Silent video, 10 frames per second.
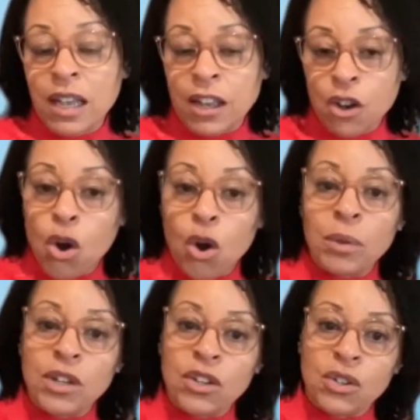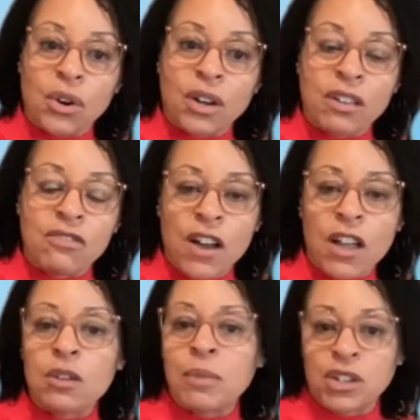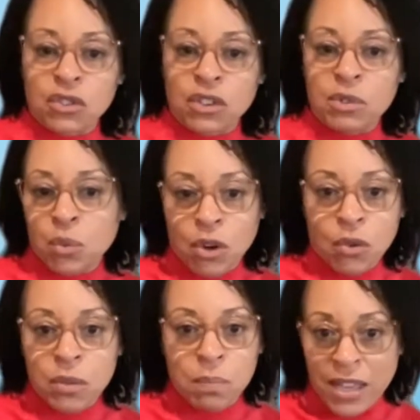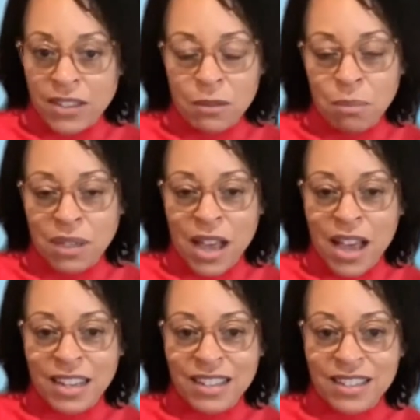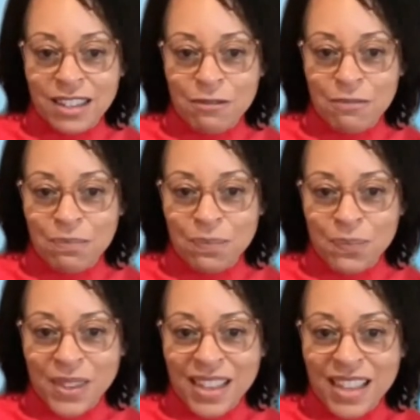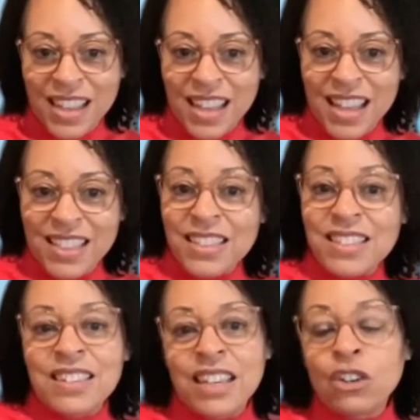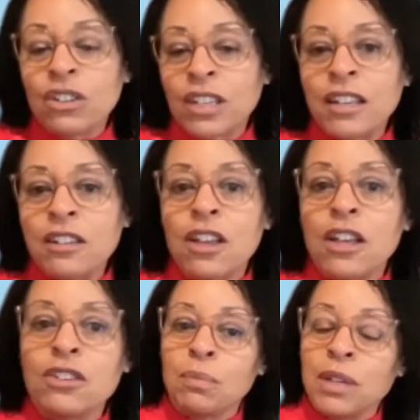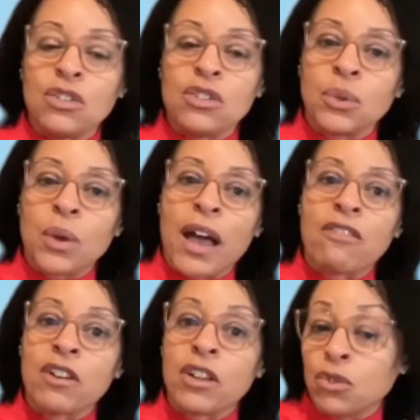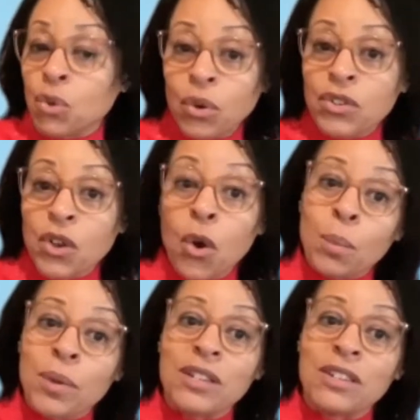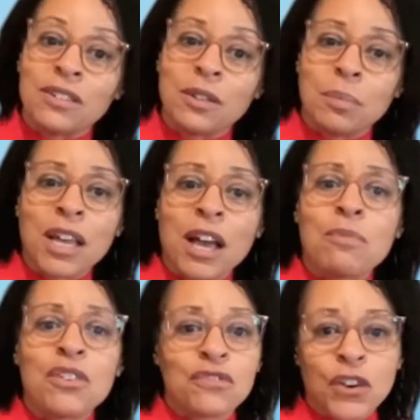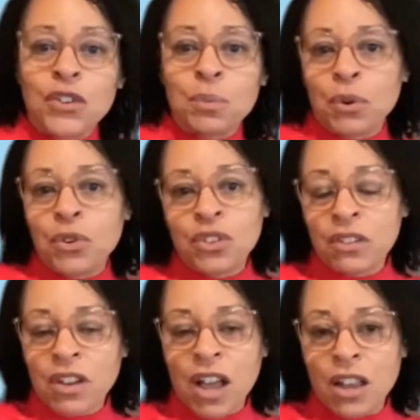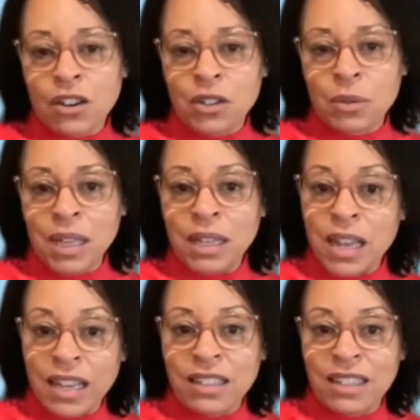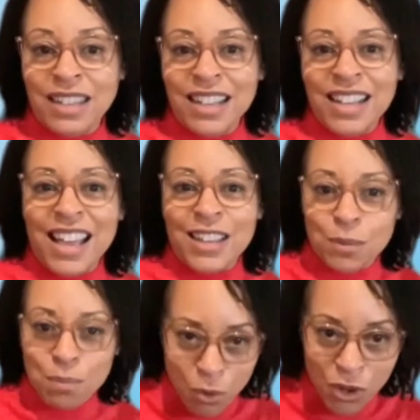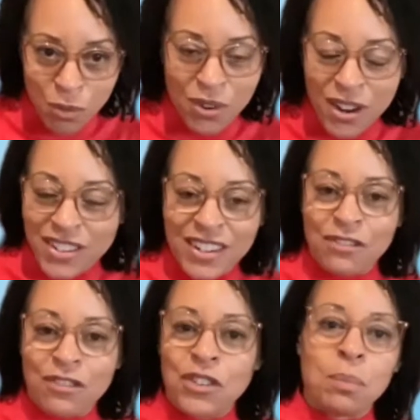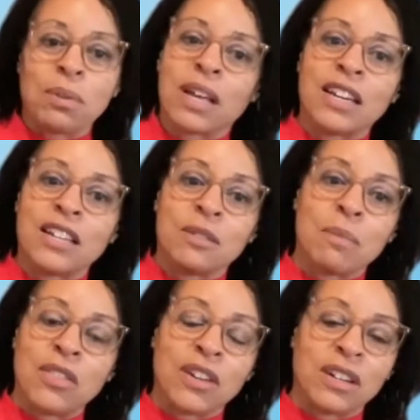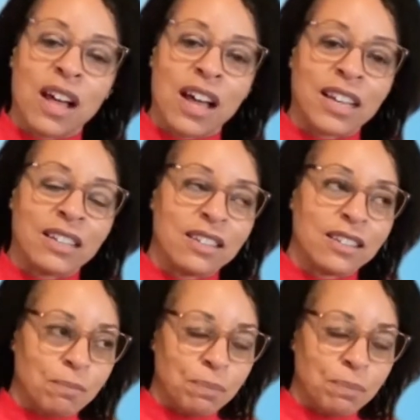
and home in New York and follow my dream to work with Massey Pilates. This later led me to have doors opened to become the first person of color to be elected as board president for the Pilates Method Alliance.